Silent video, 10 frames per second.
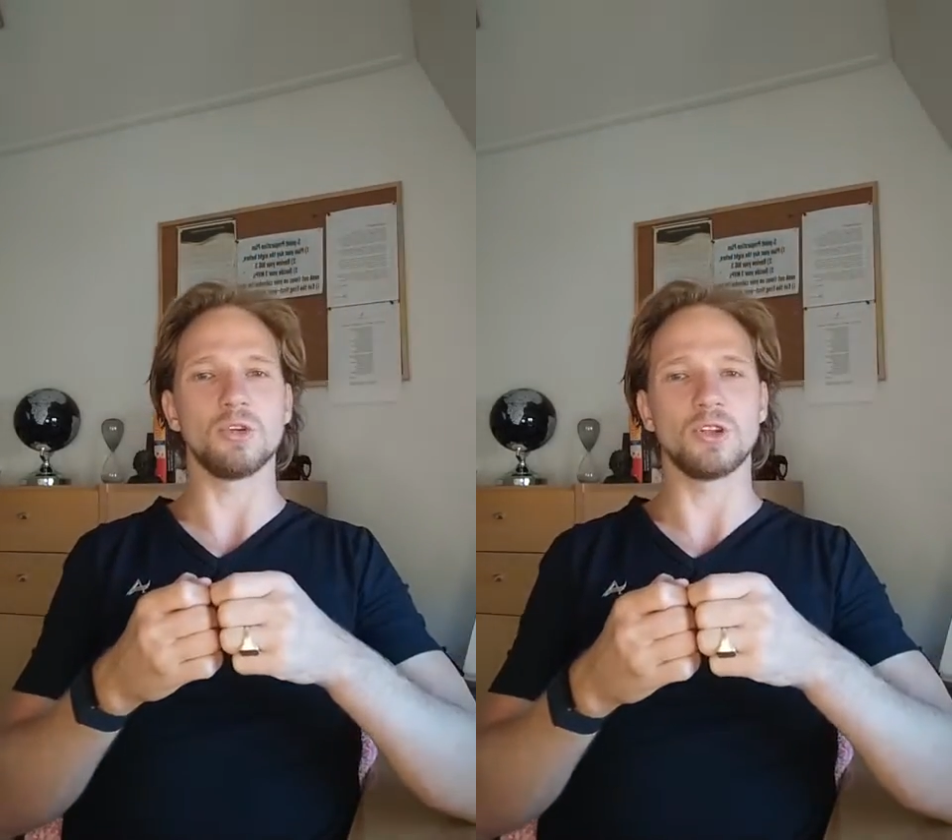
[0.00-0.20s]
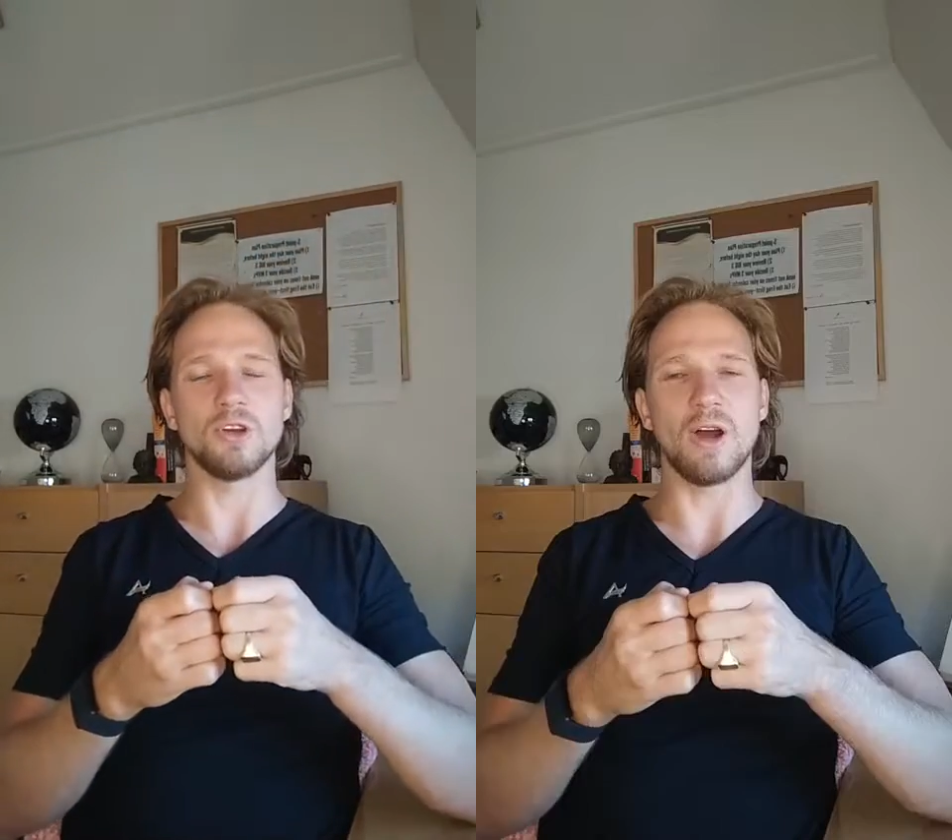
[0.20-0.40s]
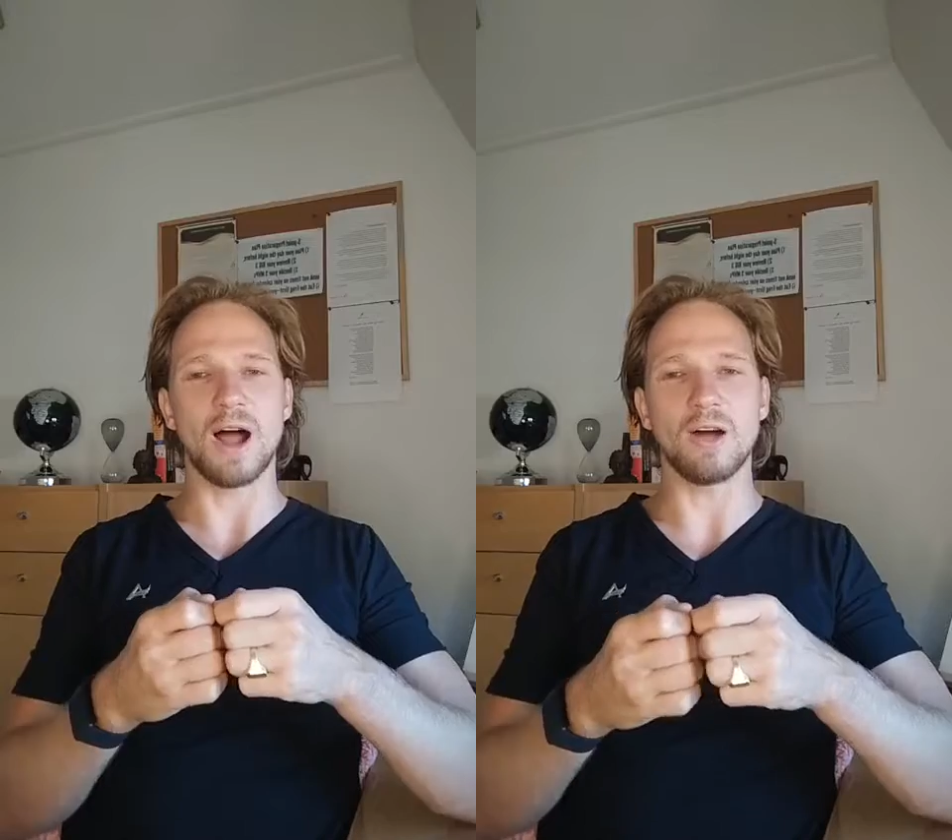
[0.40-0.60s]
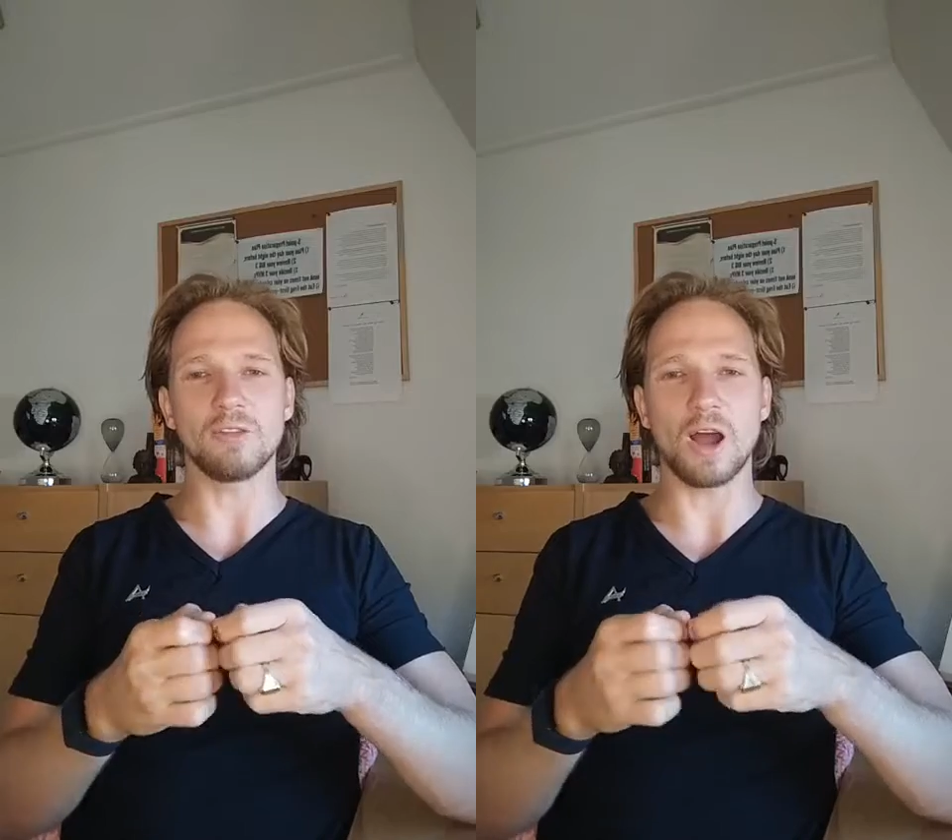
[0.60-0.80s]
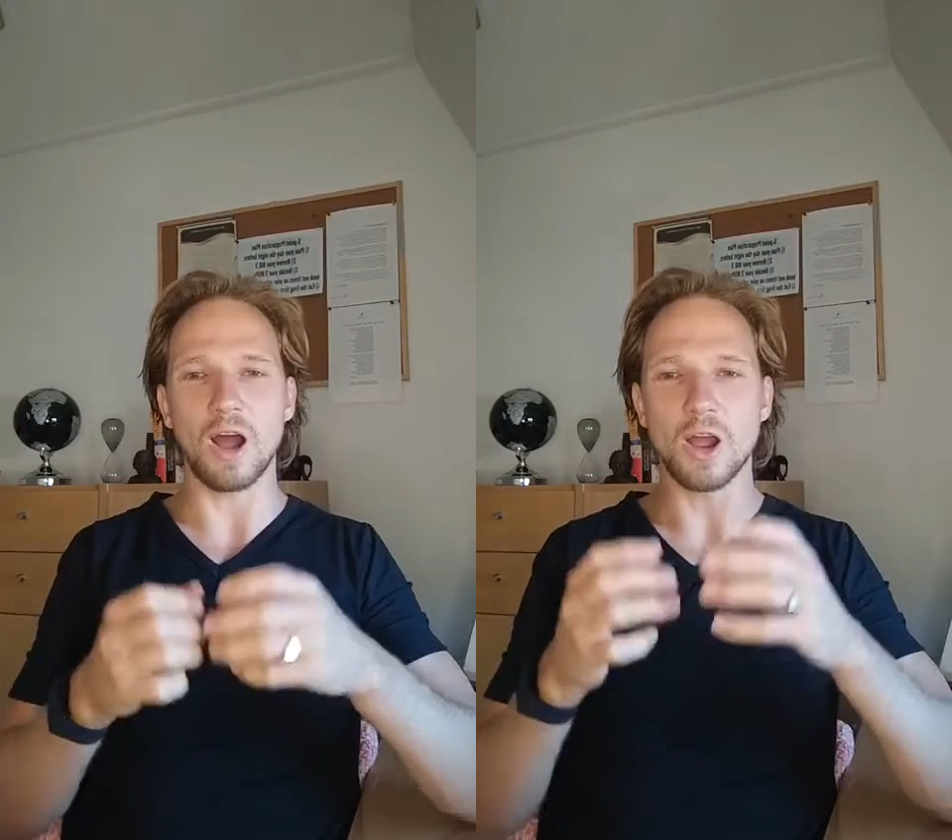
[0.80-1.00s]
you have
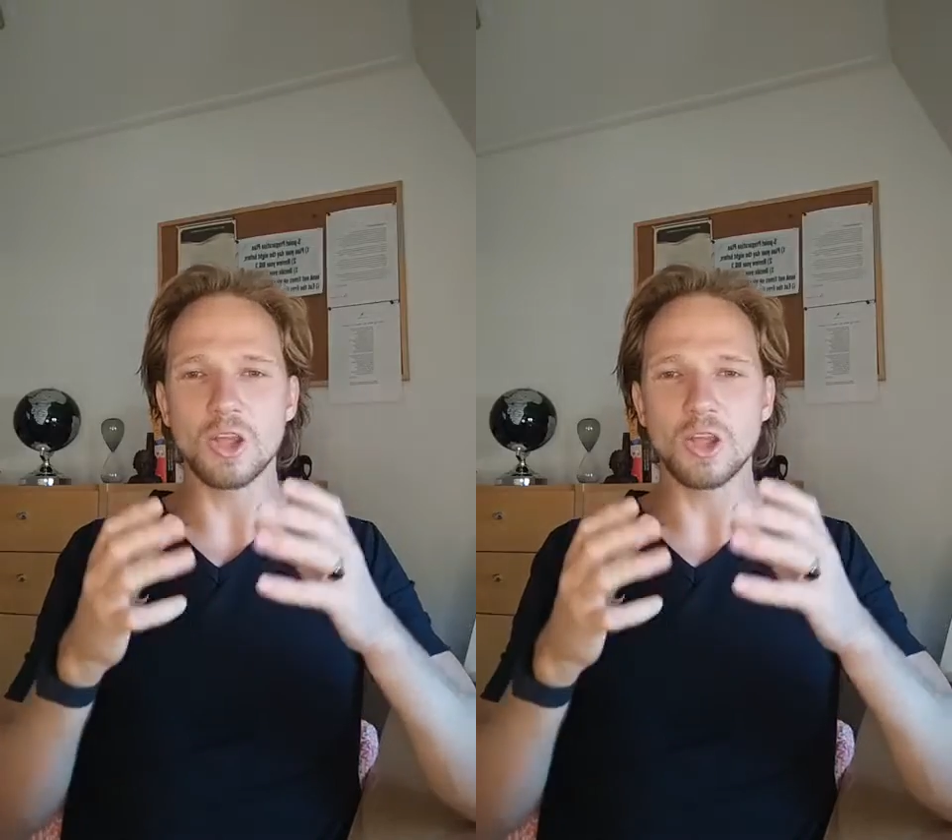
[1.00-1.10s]
a